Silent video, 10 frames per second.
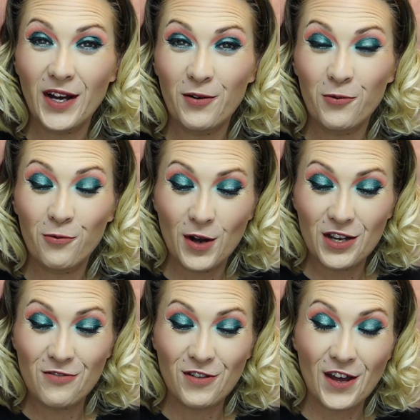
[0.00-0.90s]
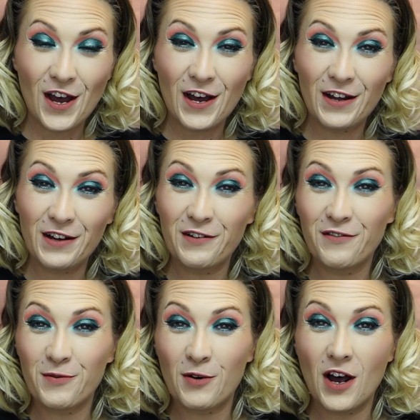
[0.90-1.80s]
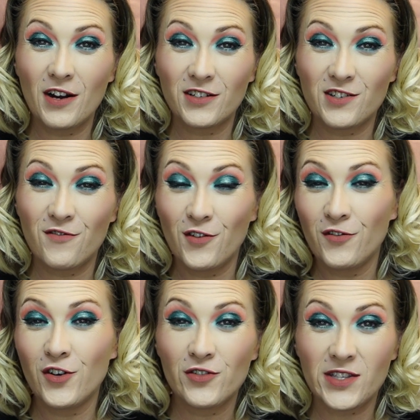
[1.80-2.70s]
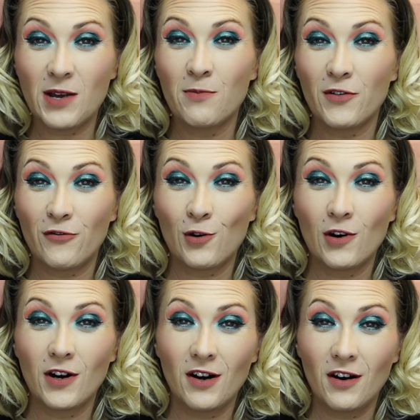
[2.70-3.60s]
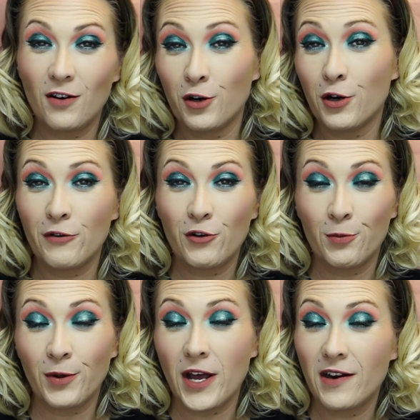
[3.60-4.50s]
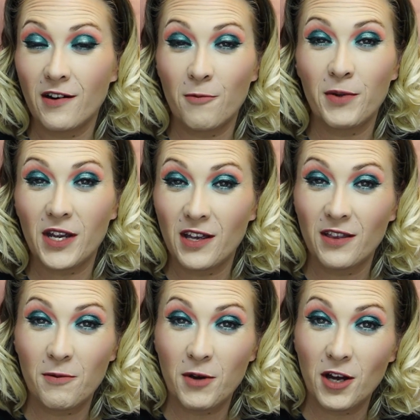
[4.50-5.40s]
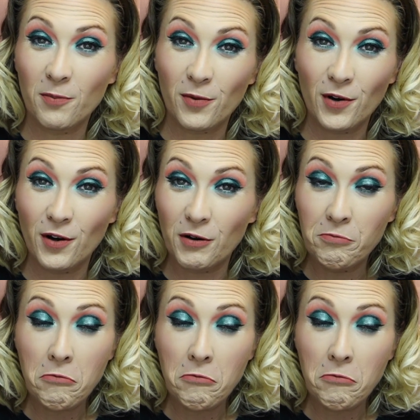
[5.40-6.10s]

what you thought of the products, if you've used them before, or if you're planning on picking them up, or